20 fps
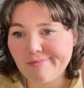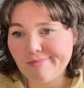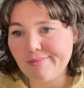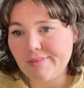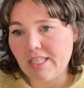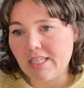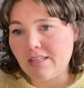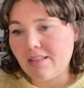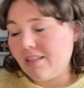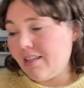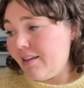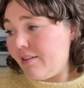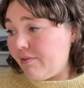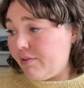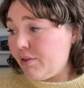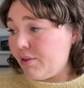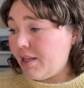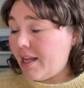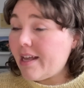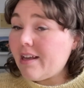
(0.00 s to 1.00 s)
think that
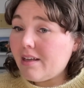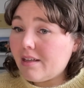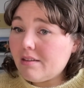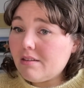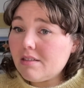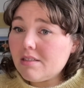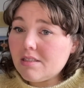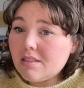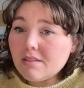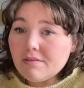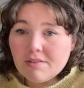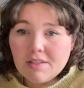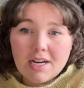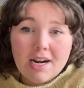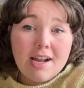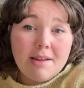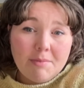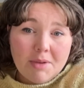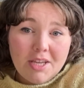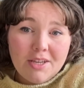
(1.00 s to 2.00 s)
if you like the stuff that
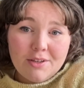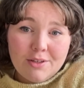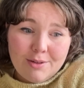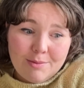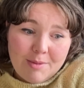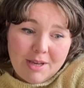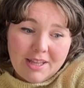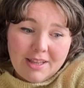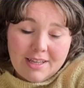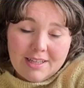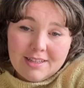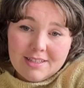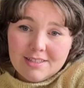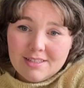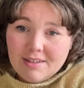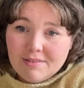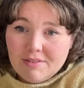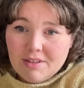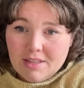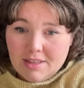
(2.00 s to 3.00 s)
I make, you might like the
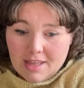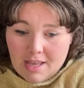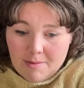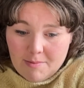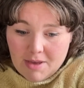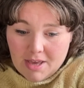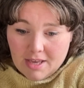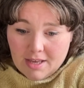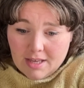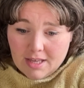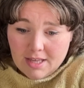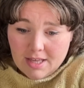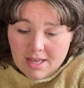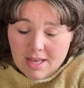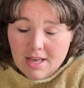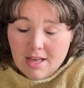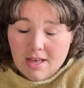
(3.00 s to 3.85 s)
stuff that they make.